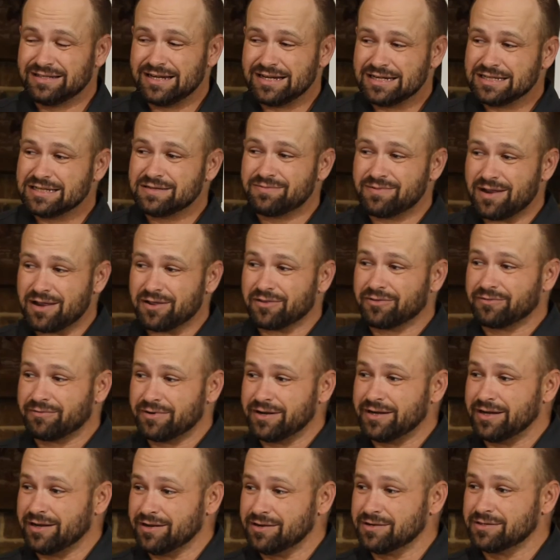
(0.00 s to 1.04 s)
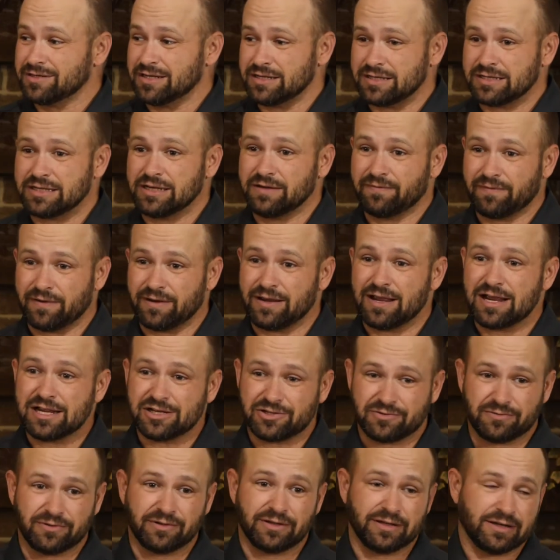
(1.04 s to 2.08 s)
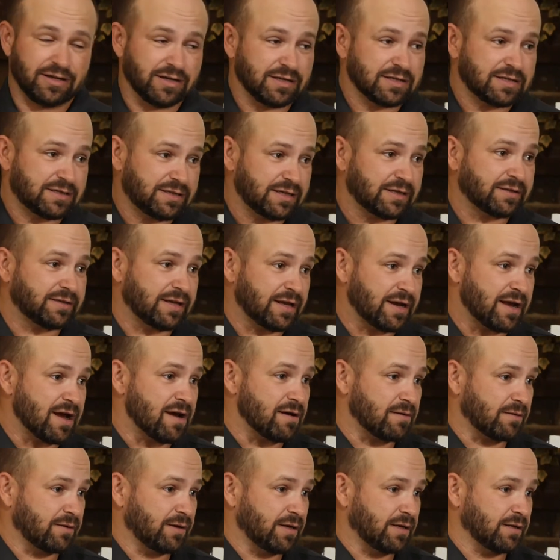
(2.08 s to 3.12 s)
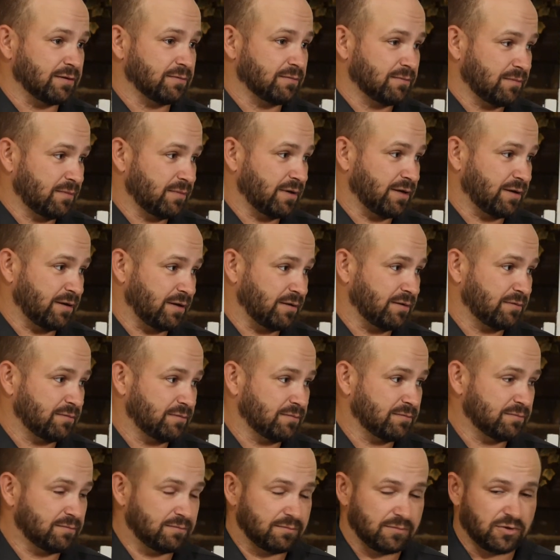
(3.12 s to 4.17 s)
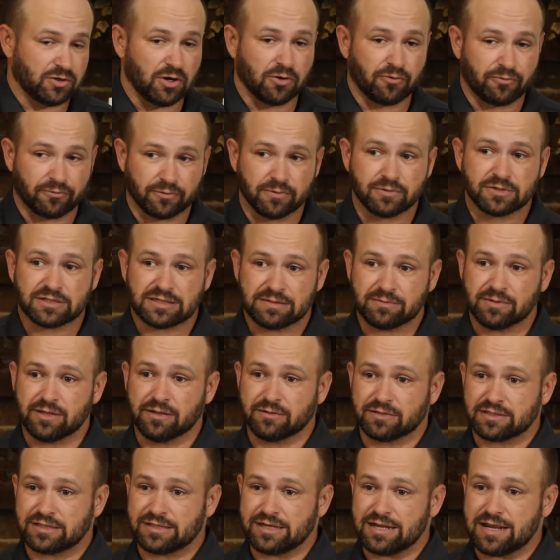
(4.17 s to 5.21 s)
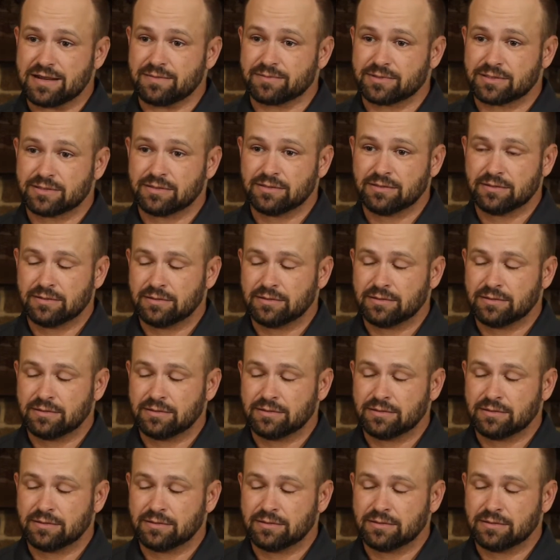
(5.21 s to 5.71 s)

takes about 3 years to see if a guy's really going to stick that out and go through some of those steps.